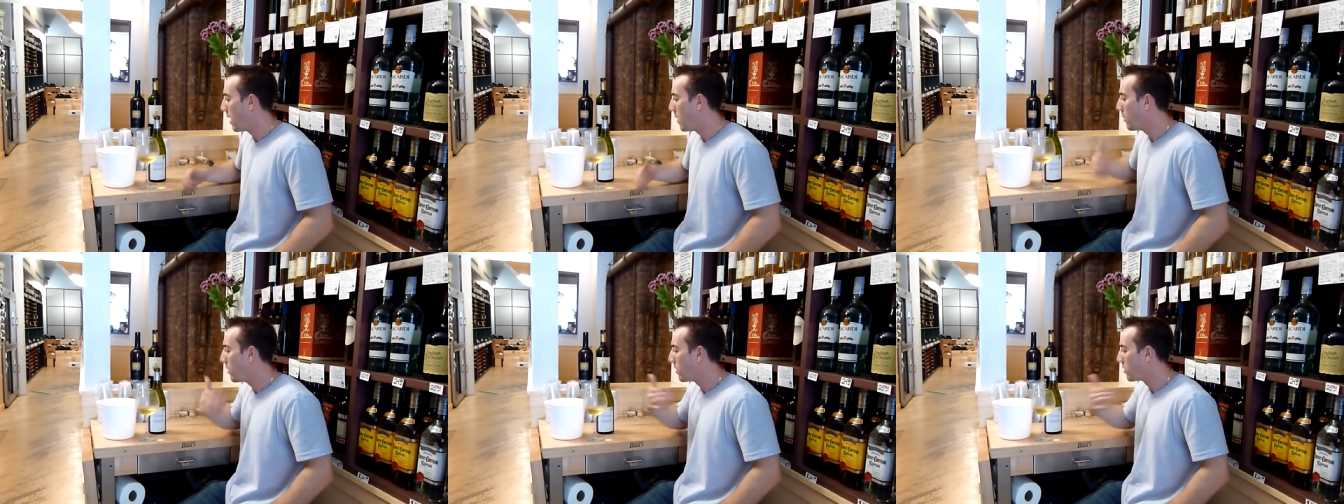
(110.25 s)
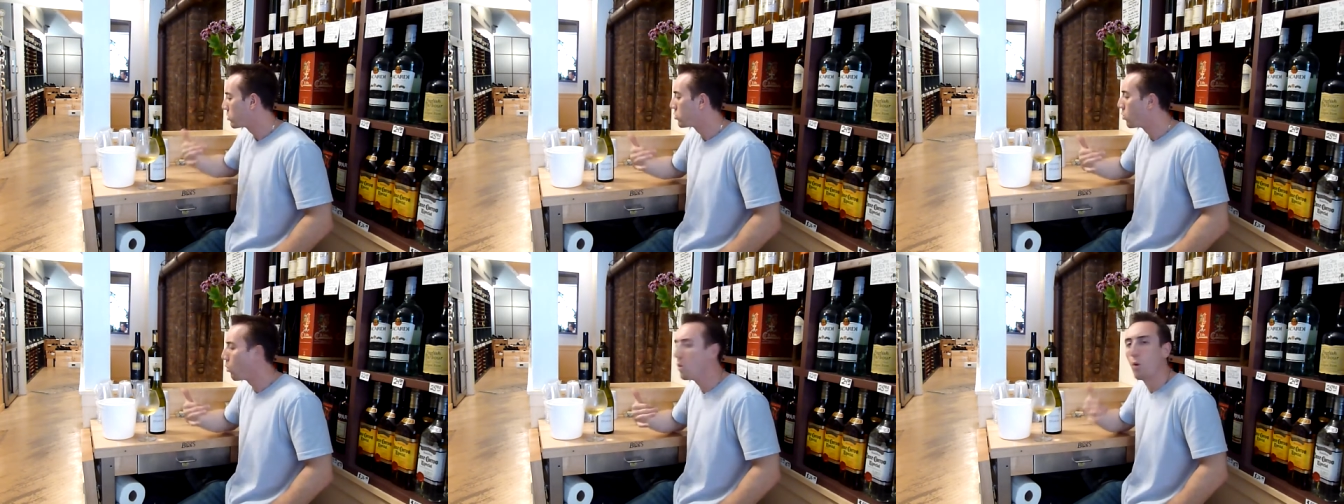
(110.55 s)
I mean, the
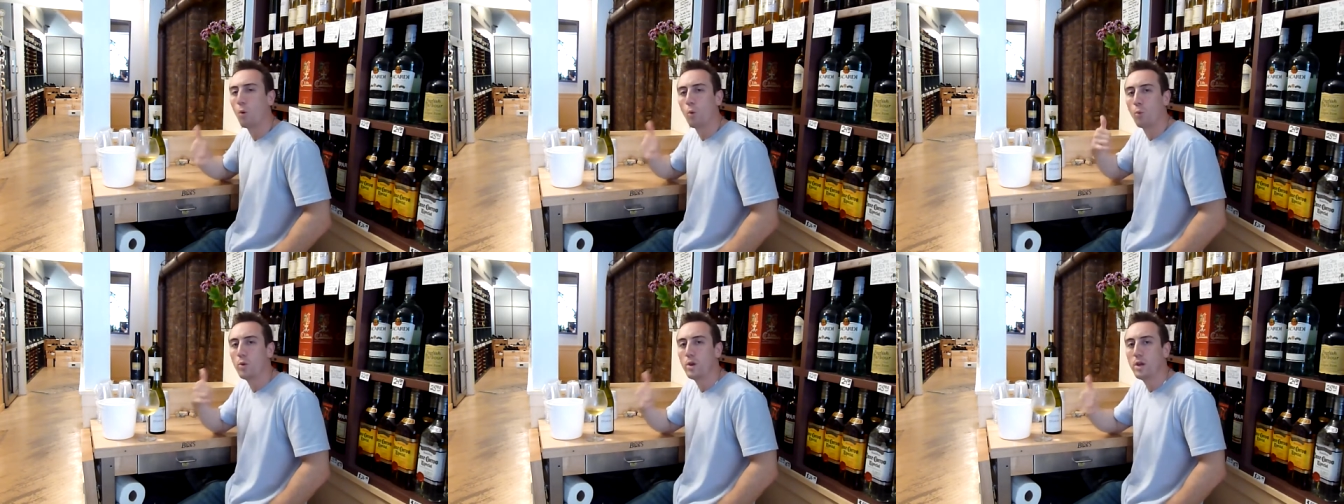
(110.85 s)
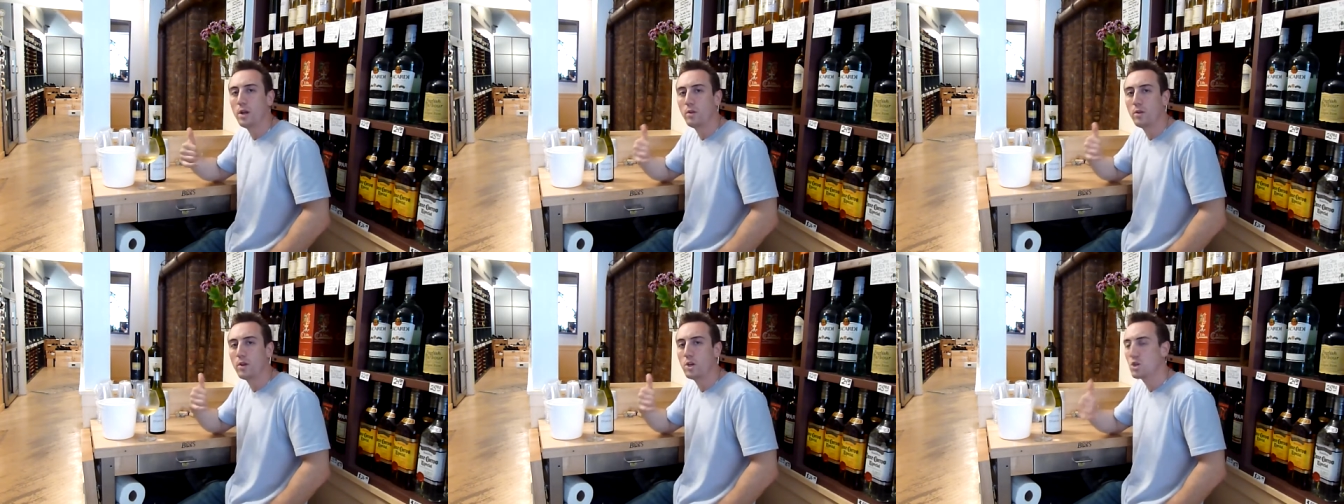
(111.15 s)
soil
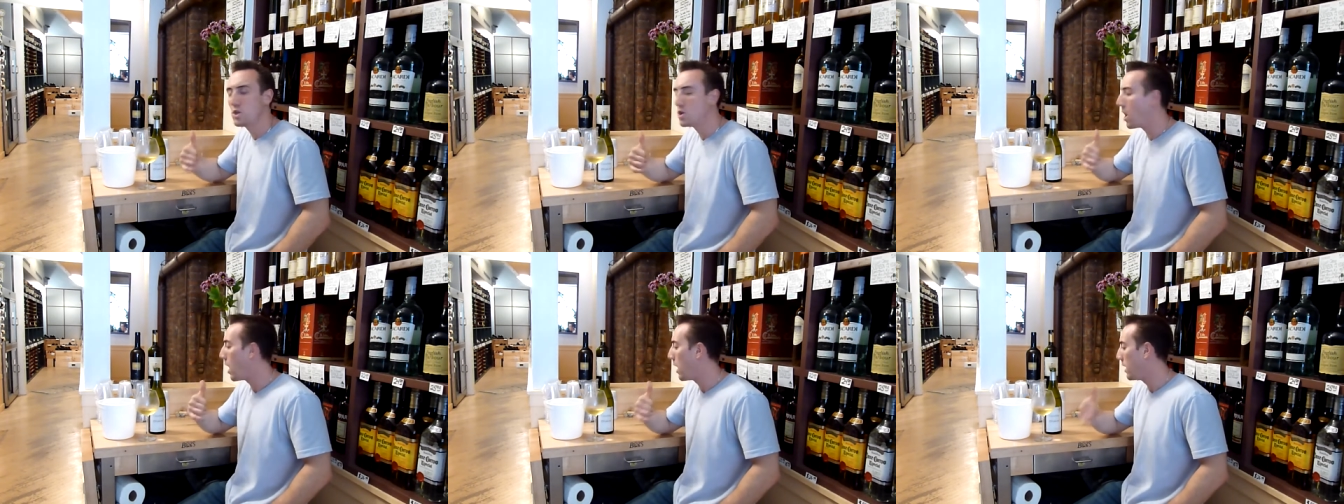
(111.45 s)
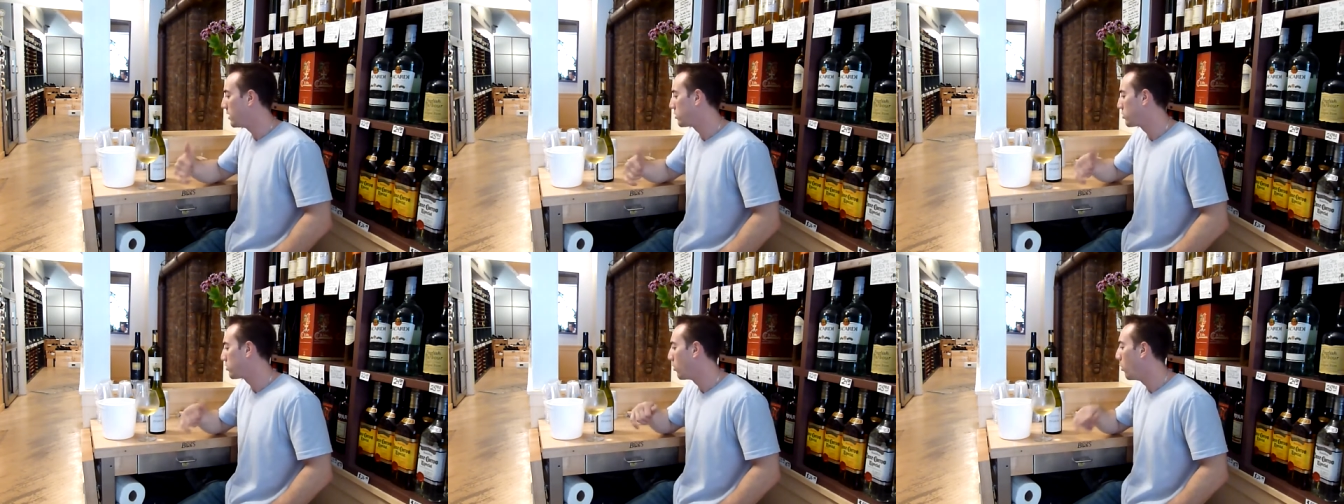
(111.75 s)
really
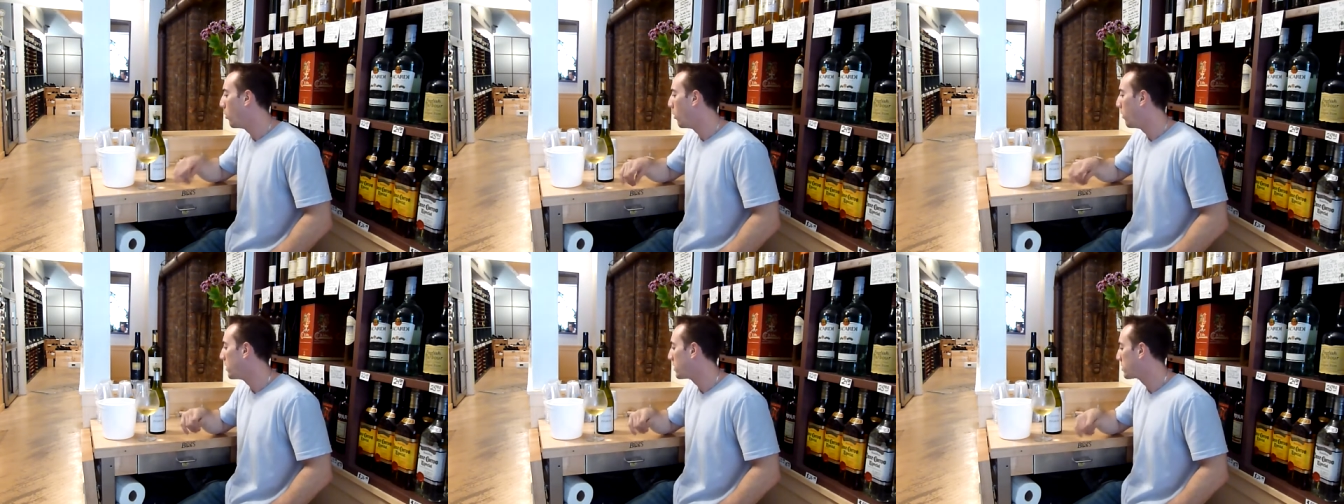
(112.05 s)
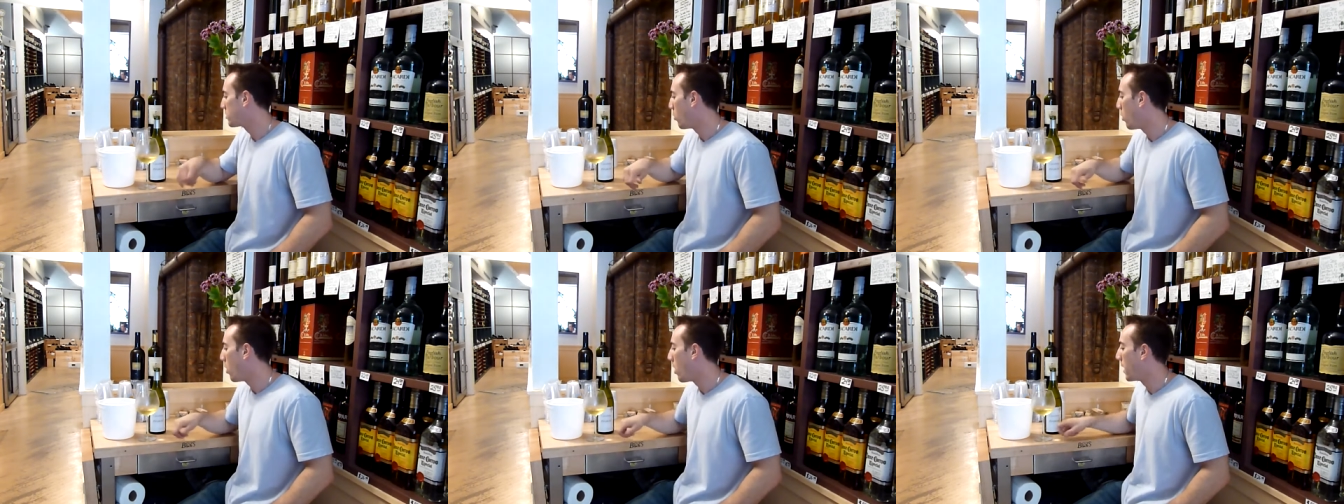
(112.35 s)
shines through in
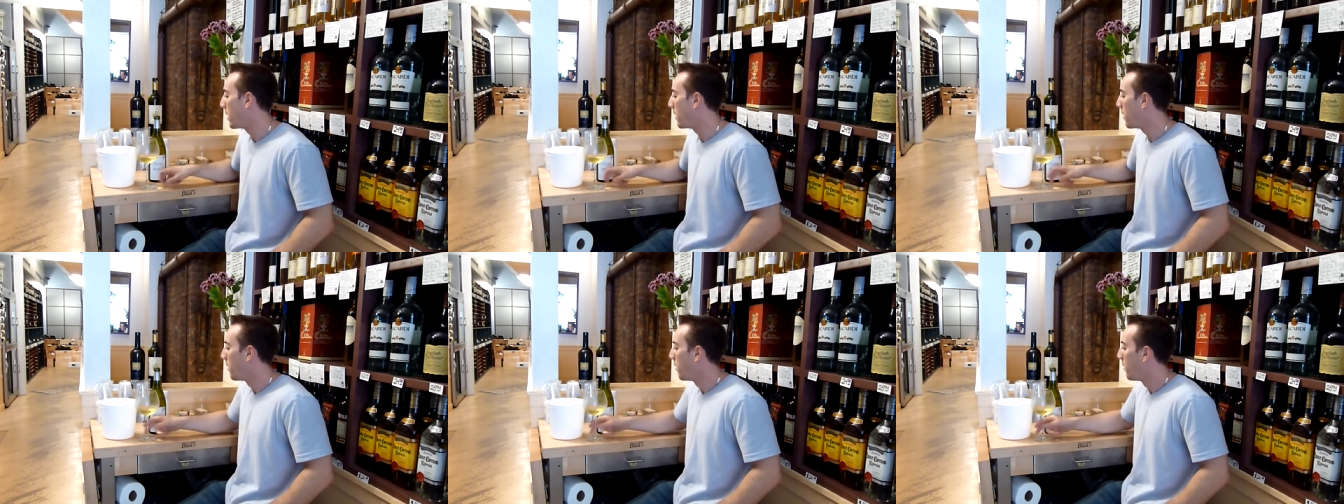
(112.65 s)
this wine.